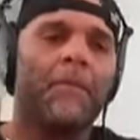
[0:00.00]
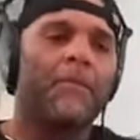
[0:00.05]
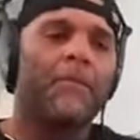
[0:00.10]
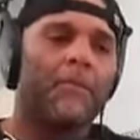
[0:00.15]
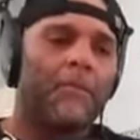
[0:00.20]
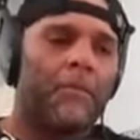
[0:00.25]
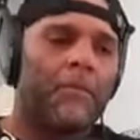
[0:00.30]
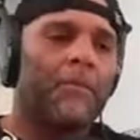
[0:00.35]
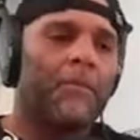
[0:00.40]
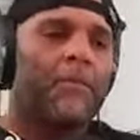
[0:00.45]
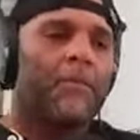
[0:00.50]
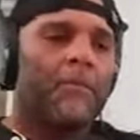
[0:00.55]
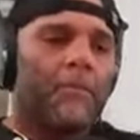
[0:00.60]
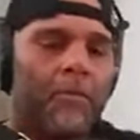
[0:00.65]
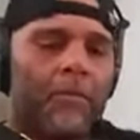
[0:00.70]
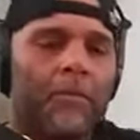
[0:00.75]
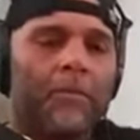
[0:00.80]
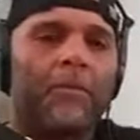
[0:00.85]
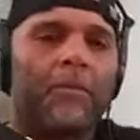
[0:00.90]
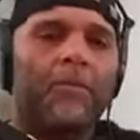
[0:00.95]

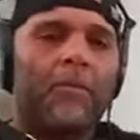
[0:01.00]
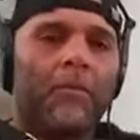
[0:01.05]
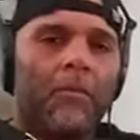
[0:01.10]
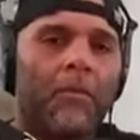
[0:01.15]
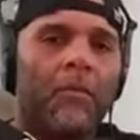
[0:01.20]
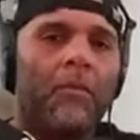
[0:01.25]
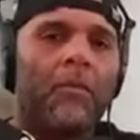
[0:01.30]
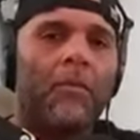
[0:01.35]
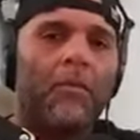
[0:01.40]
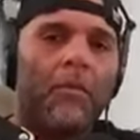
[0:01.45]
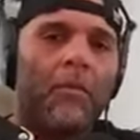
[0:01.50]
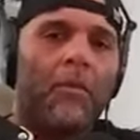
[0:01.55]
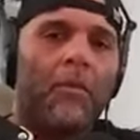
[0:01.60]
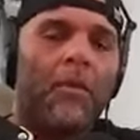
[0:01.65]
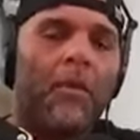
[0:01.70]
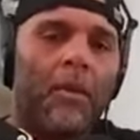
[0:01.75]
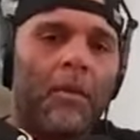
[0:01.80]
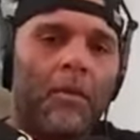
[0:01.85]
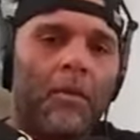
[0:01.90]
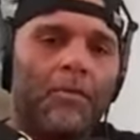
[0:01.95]

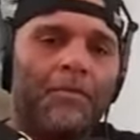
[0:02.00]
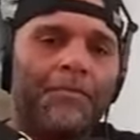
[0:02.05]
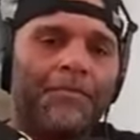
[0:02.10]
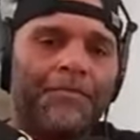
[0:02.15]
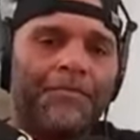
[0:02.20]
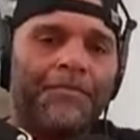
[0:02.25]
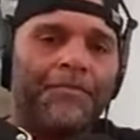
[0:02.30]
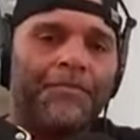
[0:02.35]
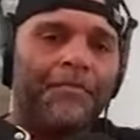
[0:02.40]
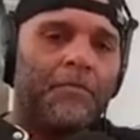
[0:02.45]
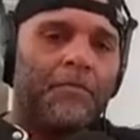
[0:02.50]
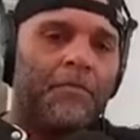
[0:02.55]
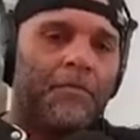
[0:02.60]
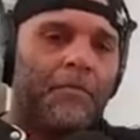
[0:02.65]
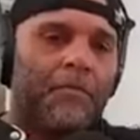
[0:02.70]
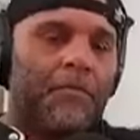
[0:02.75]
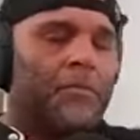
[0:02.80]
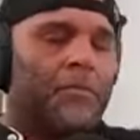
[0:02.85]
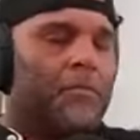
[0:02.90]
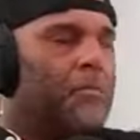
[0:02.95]

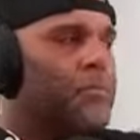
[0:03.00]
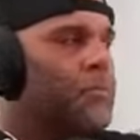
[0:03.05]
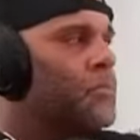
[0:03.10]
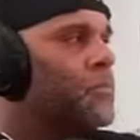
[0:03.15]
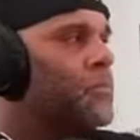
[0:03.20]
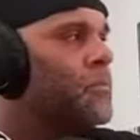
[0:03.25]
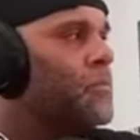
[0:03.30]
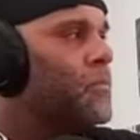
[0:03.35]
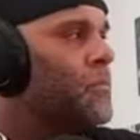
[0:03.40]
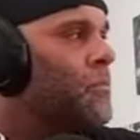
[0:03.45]
No words are spoken by the person on screen.